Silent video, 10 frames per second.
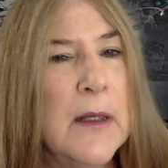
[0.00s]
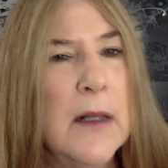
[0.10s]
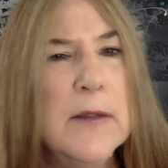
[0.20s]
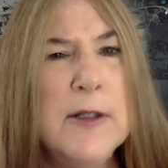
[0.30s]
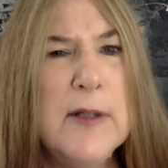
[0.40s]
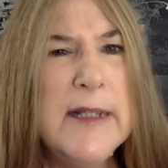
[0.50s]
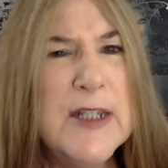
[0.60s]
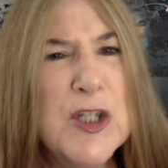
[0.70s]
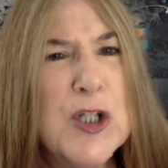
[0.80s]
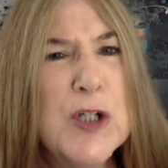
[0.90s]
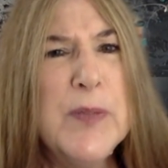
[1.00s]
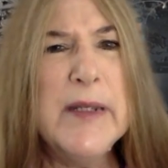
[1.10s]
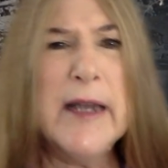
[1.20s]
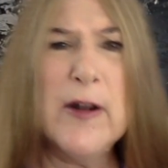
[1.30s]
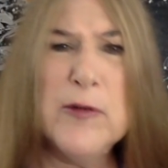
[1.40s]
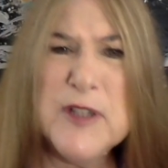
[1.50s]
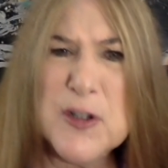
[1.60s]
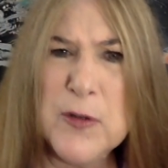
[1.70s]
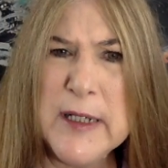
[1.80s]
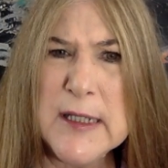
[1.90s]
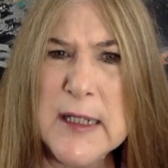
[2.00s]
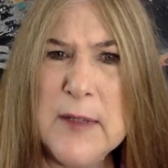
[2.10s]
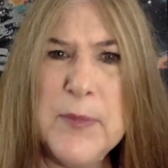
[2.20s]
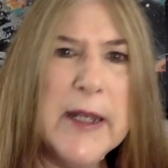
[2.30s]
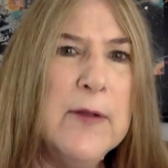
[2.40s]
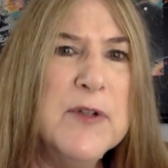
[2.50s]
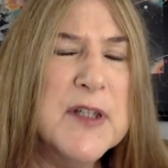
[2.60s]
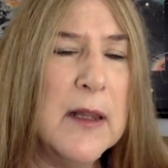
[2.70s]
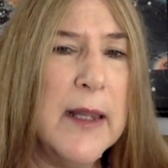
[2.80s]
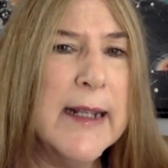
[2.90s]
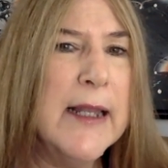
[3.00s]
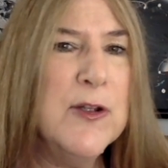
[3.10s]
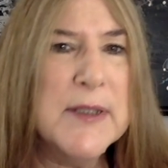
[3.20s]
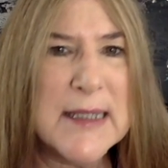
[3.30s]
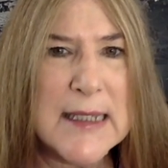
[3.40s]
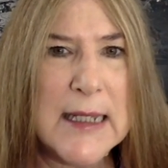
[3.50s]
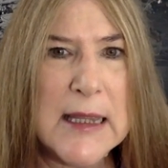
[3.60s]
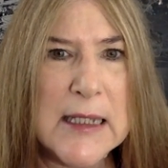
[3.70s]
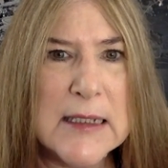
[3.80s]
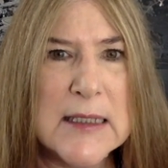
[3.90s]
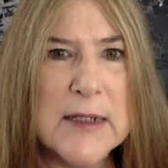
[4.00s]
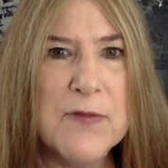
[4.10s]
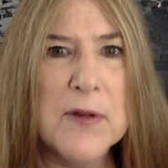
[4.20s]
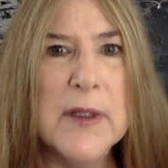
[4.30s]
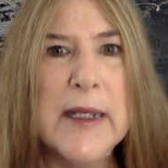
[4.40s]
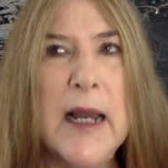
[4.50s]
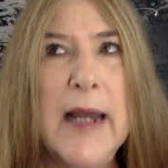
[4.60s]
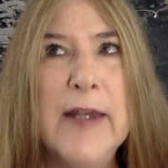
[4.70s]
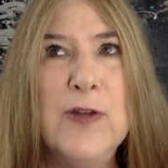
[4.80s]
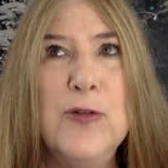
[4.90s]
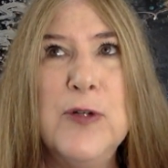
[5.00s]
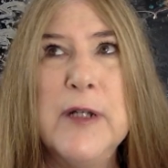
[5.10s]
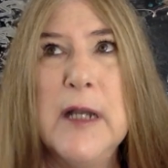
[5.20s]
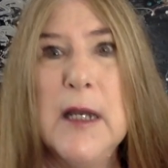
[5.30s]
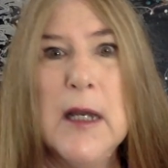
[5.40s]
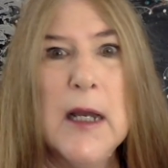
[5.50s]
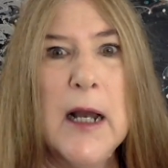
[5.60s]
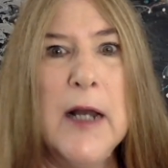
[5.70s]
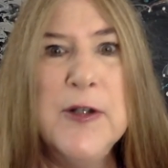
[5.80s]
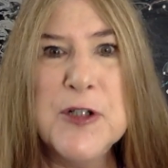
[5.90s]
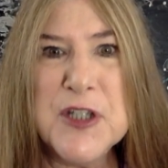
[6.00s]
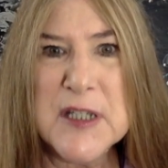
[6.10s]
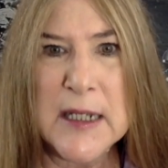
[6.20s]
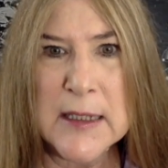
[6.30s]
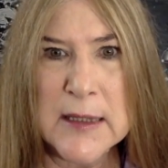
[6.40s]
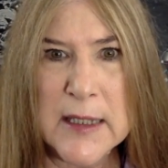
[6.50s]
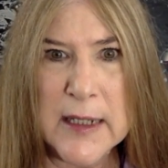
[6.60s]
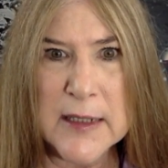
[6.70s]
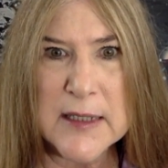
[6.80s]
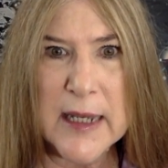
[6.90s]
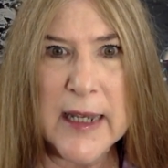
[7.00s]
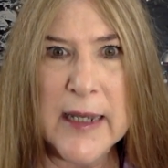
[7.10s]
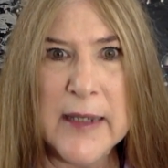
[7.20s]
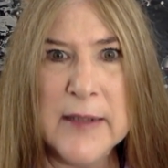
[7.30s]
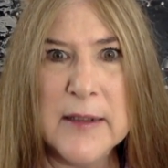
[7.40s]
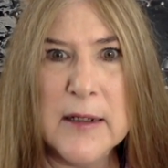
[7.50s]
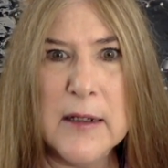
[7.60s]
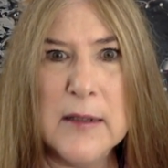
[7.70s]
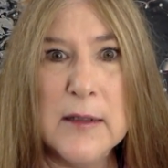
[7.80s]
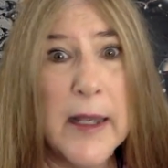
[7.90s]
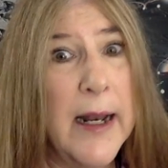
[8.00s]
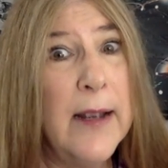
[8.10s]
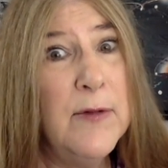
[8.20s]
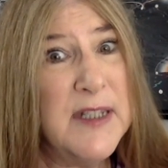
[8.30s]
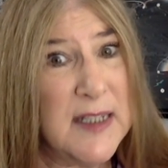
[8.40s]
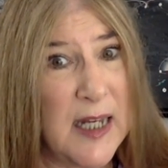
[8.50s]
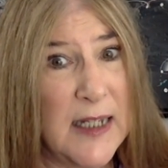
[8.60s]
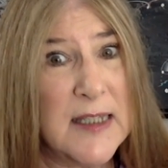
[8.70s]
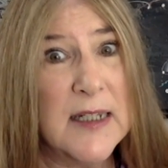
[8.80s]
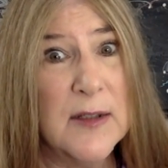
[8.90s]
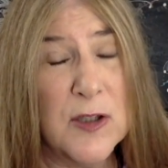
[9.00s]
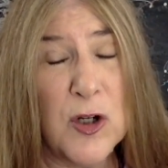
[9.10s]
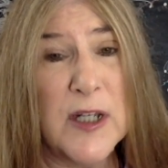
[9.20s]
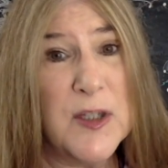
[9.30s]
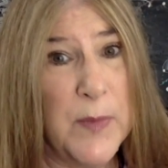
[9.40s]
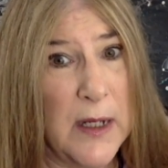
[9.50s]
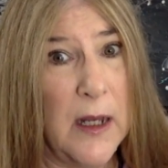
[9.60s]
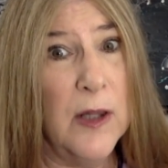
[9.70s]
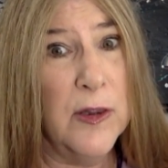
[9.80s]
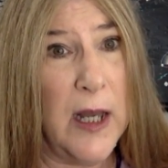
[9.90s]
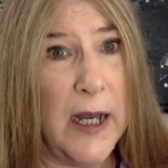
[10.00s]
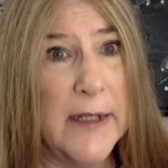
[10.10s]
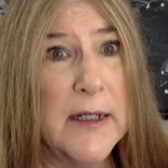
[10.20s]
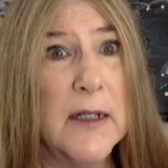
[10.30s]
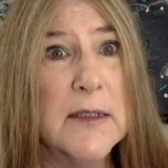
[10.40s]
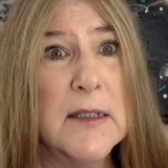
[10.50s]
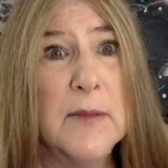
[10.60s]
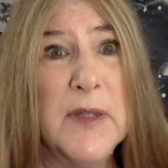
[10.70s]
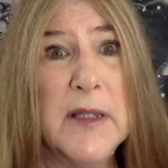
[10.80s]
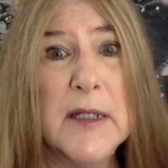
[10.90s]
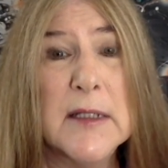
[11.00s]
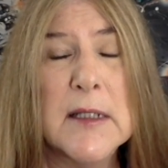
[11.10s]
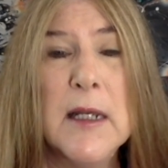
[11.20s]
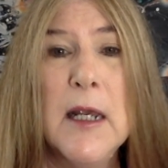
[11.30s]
a little easier, but not always so easy. But it was like I could see things differently. I could understand things, and I was tested, trust me, a lot on some of this.